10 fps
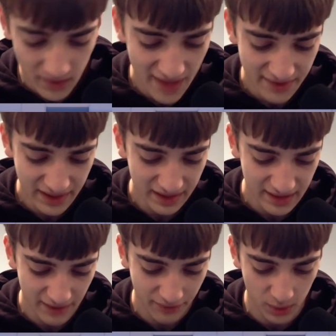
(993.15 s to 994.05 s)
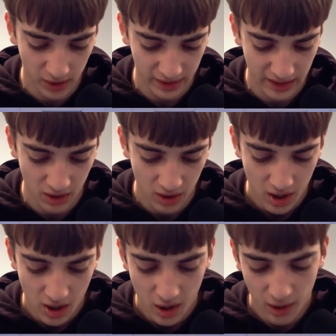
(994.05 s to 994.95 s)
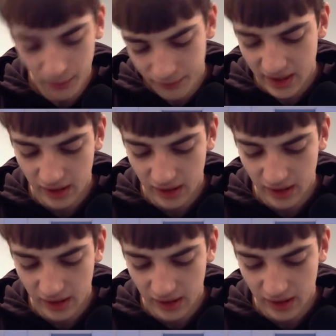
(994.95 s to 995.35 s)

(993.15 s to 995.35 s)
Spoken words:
I think it could definitely work. Now, hopefully